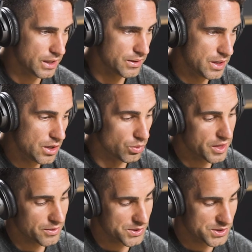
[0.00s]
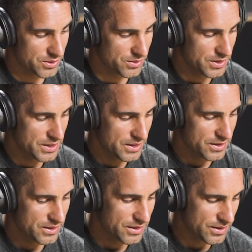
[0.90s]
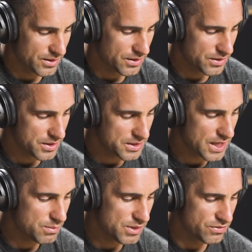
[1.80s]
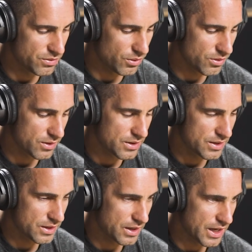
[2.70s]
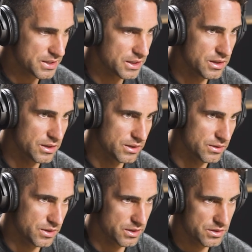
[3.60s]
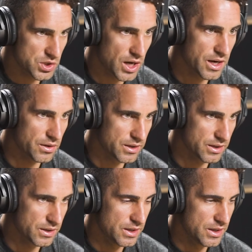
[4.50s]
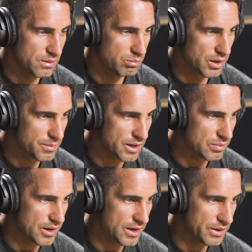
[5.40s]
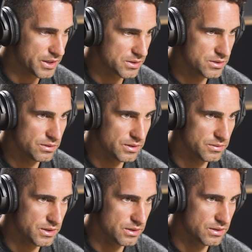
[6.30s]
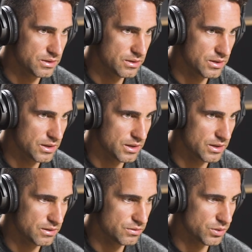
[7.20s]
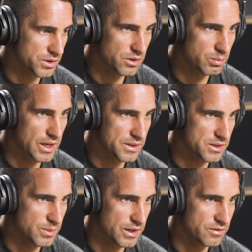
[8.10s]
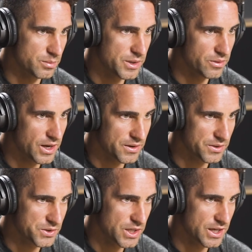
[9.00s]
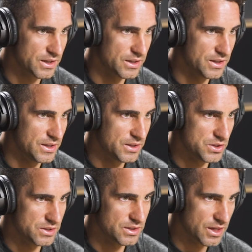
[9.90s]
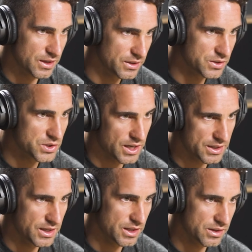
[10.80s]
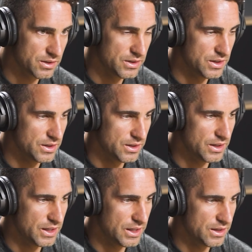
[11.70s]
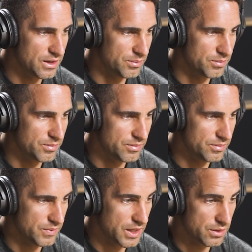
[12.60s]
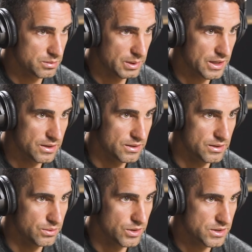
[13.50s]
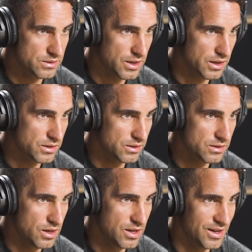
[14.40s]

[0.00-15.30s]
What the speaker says: Yeah. Well, that was, so the day before I did the tryout thing, Budman brought out his 250 four-stroke practice bike for me to ride on the track, just to kind of get the track down. And yeah, it was bad. It wasn't that good.